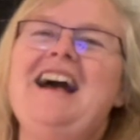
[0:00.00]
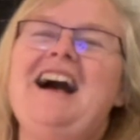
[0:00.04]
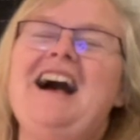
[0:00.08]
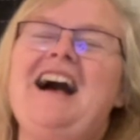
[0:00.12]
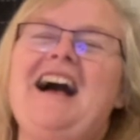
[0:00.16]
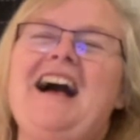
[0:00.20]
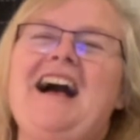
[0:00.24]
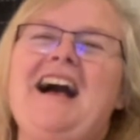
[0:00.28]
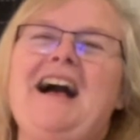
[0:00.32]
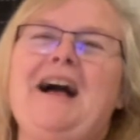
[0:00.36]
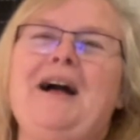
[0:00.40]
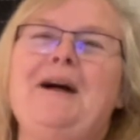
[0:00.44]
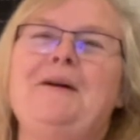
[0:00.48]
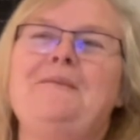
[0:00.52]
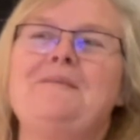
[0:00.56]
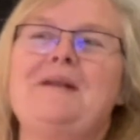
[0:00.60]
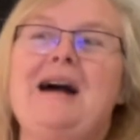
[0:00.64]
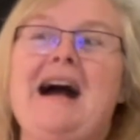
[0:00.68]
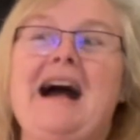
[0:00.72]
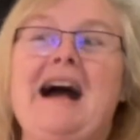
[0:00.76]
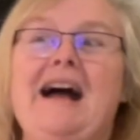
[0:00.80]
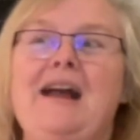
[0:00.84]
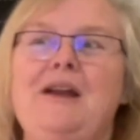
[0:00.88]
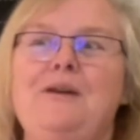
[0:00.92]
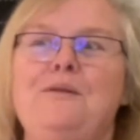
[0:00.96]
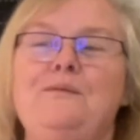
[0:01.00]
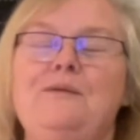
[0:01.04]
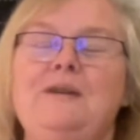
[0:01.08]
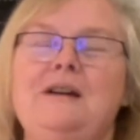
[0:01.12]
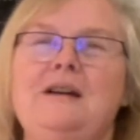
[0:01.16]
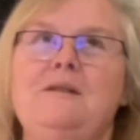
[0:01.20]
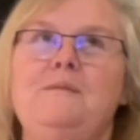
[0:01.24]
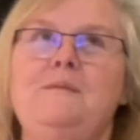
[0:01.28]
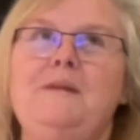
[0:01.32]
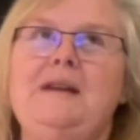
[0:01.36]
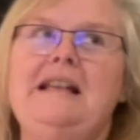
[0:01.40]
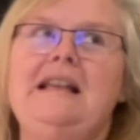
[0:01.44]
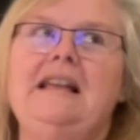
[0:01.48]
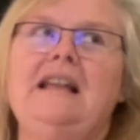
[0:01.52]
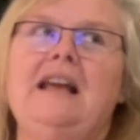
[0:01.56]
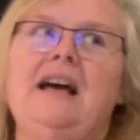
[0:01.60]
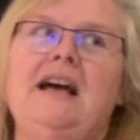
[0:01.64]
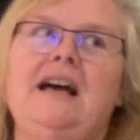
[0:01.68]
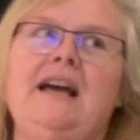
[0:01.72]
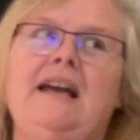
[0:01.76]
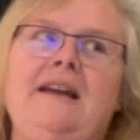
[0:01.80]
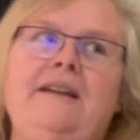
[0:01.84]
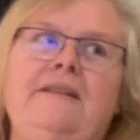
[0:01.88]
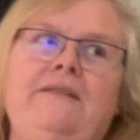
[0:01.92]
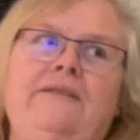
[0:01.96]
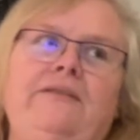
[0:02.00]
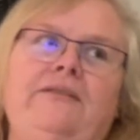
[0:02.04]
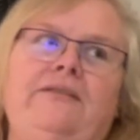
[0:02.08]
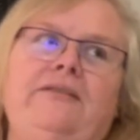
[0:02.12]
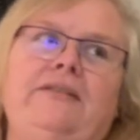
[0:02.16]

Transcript: I will be live.